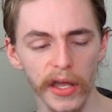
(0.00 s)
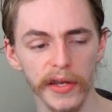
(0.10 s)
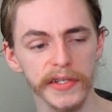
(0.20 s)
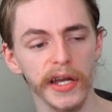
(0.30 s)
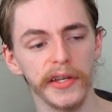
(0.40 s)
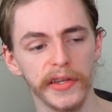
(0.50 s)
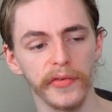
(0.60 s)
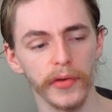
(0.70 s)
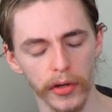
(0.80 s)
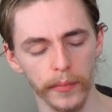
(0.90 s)
It's kind of
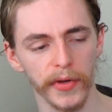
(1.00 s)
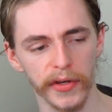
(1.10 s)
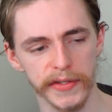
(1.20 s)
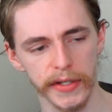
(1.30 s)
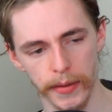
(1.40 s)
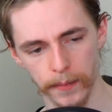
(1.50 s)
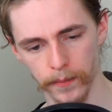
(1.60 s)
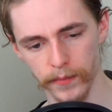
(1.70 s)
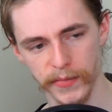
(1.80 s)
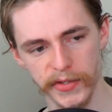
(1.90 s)
difficult because
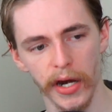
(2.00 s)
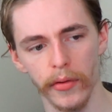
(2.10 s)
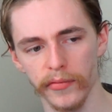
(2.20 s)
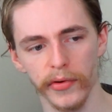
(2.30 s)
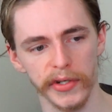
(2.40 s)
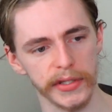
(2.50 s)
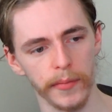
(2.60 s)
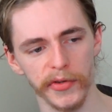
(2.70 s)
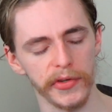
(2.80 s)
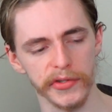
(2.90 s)
Skyrim, for
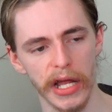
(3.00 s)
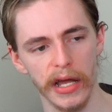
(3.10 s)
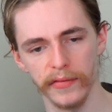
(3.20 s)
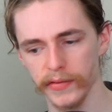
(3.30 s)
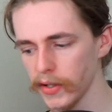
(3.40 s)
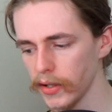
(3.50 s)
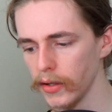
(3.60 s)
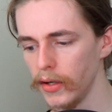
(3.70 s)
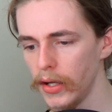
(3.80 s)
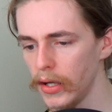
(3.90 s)
example, doesn't have
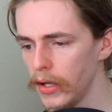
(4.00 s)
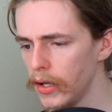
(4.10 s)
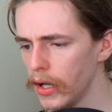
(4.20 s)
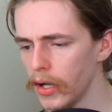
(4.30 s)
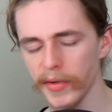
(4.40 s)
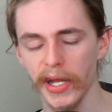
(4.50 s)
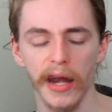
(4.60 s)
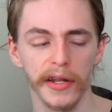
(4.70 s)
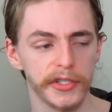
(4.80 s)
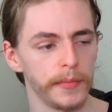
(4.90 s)
a
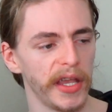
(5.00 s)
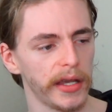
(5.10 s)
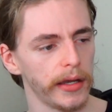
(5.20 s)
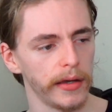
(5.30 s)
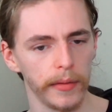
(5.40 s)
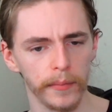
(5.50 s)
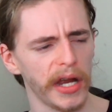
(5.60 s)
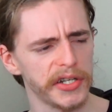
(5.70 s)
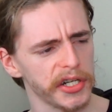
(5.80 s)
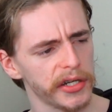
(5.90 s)
mechanic to make
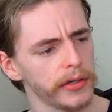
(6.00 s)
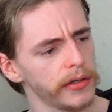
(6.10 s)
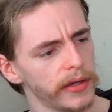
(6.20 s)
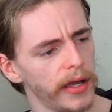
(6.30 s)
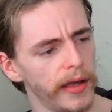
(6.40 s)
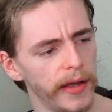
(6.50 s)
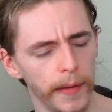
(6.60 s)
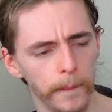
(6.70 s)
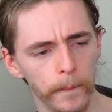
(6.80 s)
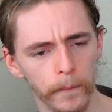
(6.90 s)
magic,
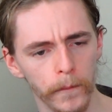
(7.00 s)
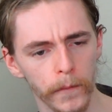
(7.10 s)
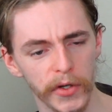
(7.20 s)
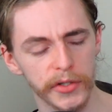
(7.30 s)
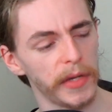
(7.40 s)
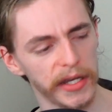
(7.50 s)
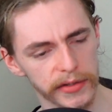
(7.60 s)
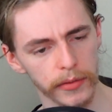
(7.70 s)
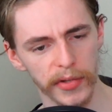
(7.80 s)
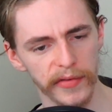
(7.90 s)
which
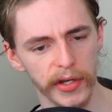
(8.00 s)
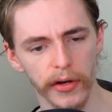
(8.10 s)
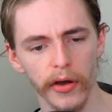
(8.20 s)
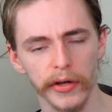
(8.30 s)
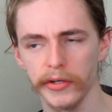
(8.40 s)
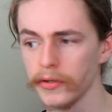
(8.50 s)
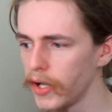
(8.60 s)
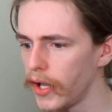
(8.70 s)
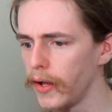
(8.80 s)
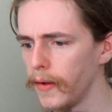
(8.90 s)
makes Oblivion harder.
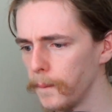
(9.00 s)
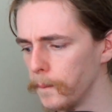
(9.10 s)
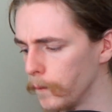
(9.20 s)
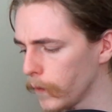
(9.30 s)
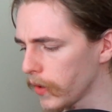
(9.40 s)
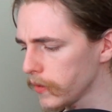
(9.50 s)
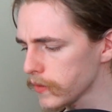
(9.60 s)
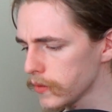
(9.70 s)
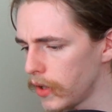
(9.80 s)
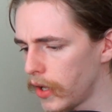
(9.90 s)
What
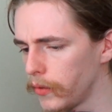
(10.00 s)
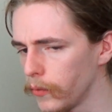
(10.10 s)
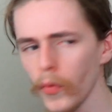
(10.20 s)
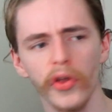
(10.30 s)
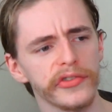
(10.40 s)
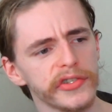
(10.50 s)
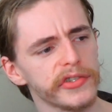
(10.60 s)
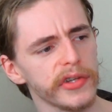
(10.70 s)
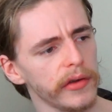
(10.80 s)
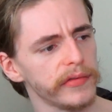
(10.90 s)
else? And wands and
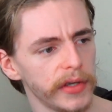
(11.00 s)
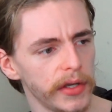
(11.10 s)
stuff.